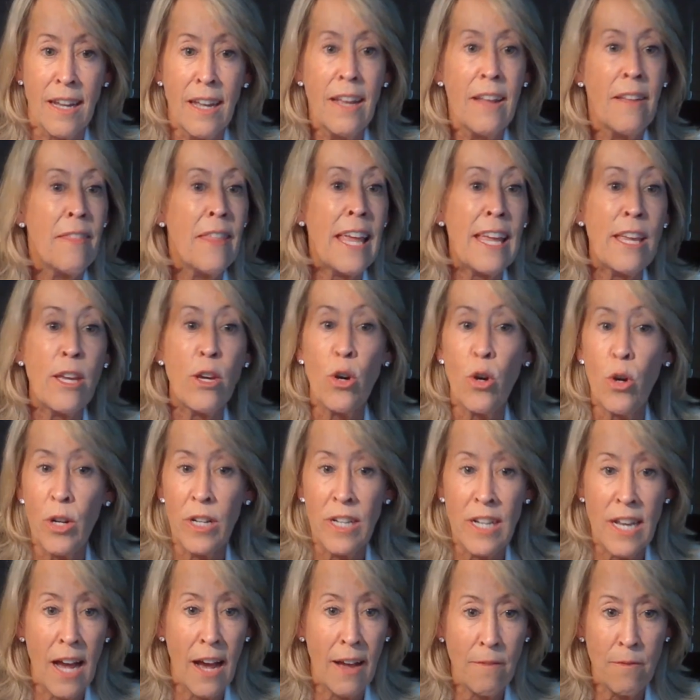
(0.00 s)
They could
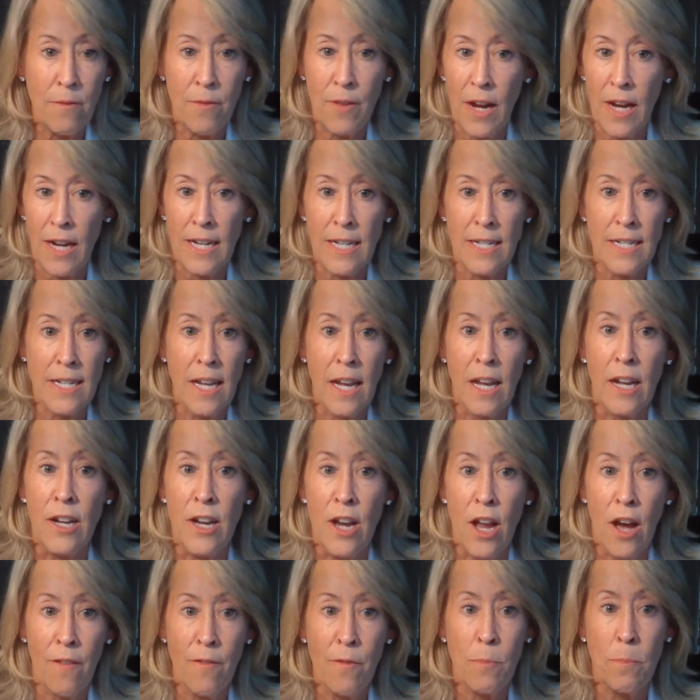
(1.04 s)
not find
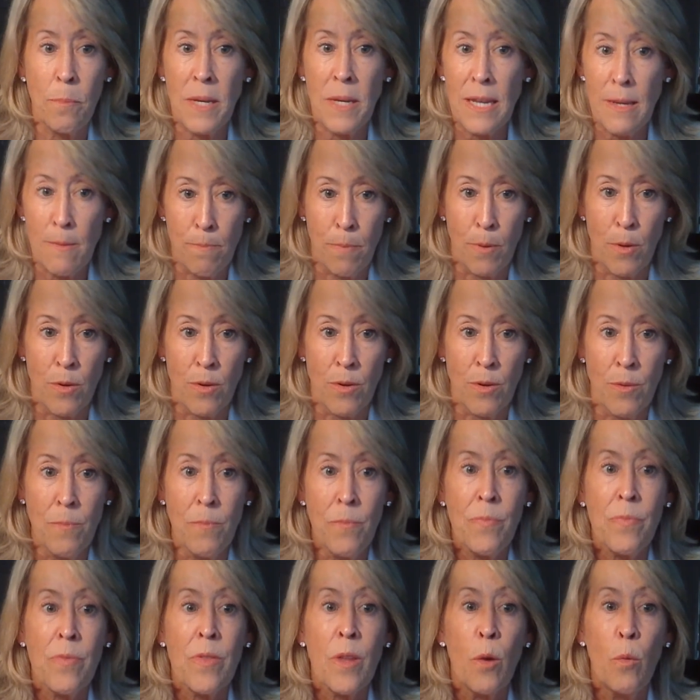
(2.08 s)
enough people
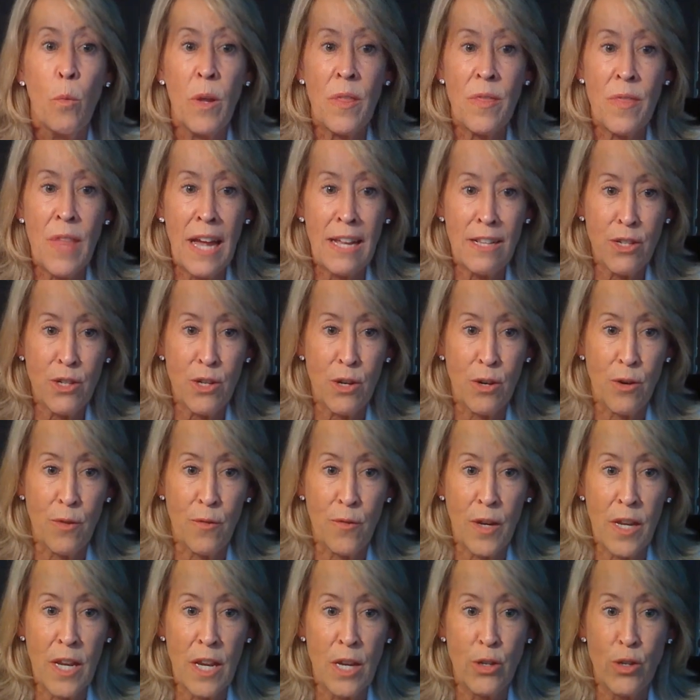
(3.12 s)
with that
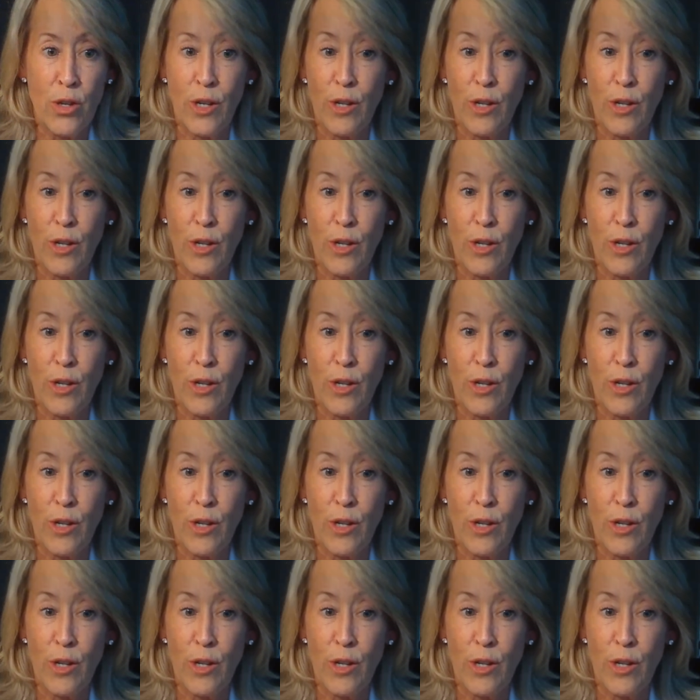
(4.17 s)
certification.